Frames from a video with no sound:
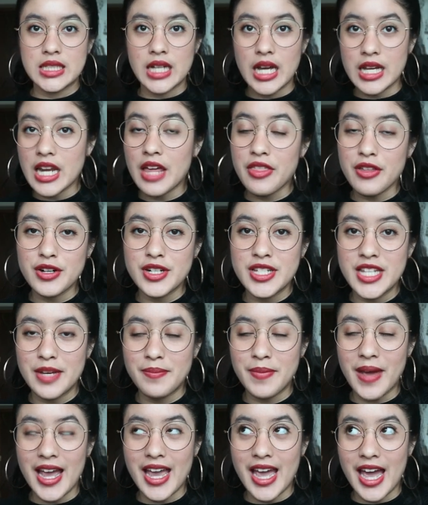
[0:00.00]
Another
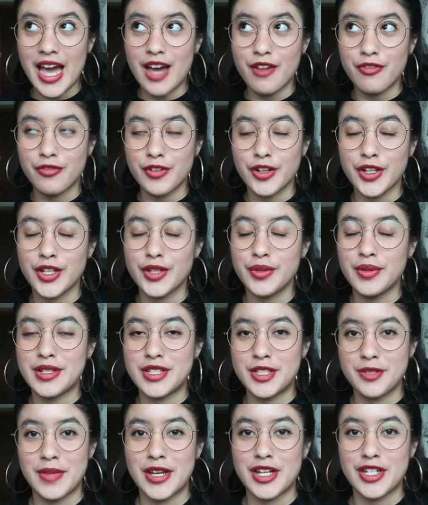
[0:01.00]
tip I have for you
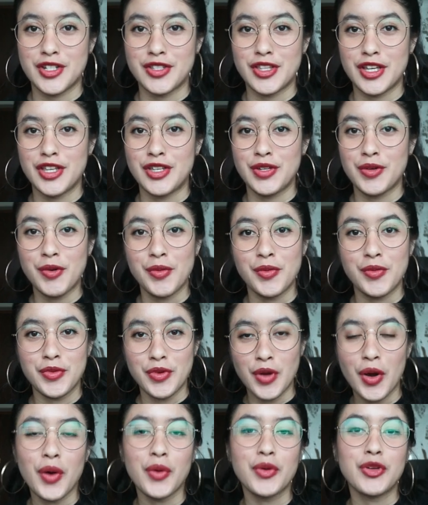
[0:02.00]
is to make sure that you
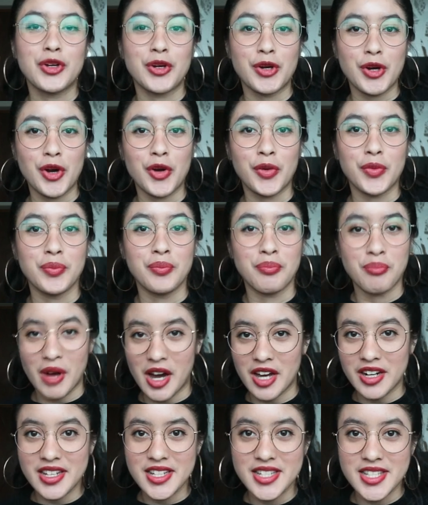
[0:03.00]
know your own
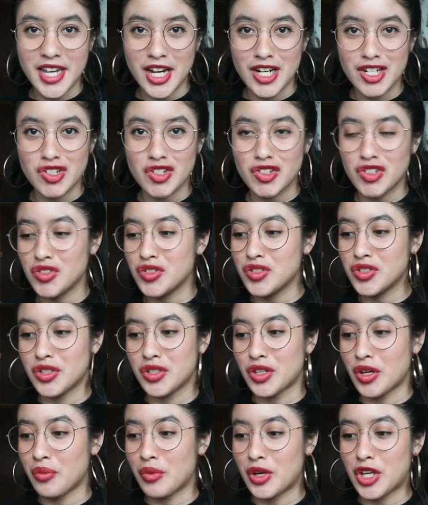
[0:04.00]
body schedule.
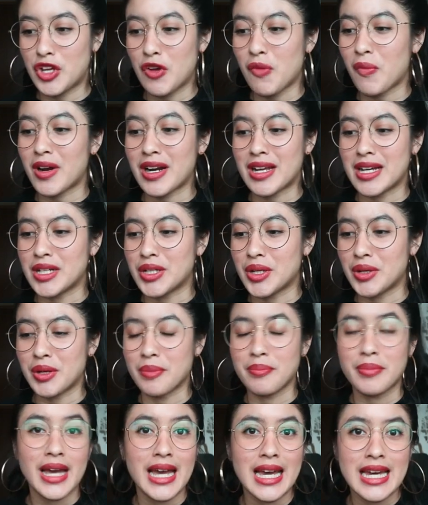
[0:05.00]
You know, when you want to go to
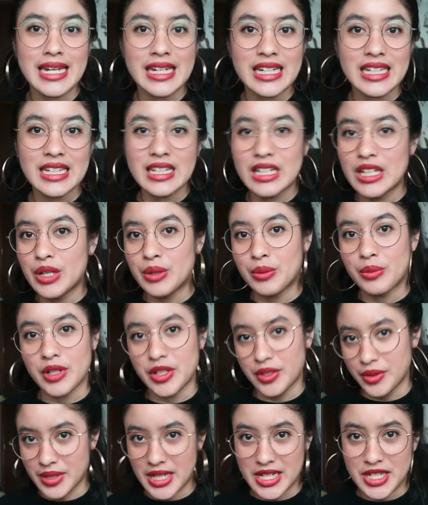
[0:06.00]
bed,
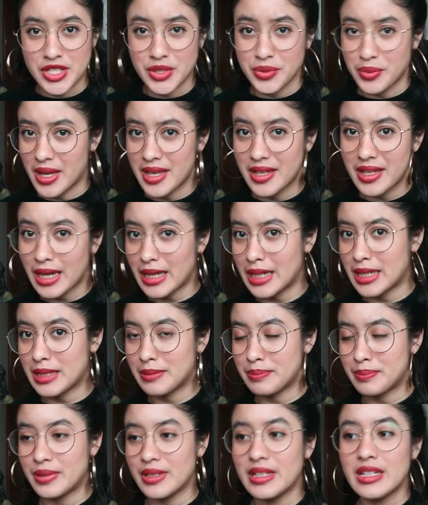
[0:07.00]
when you like to wake
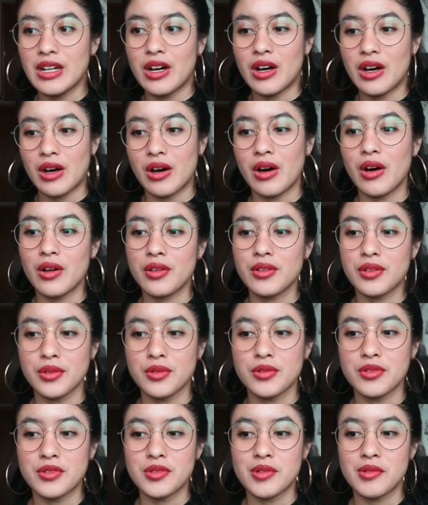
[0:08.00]
up, all
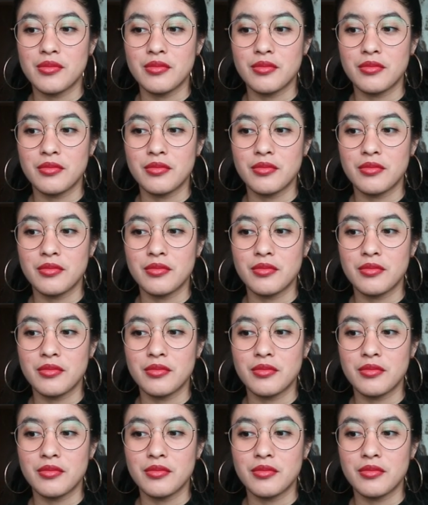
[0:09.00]
those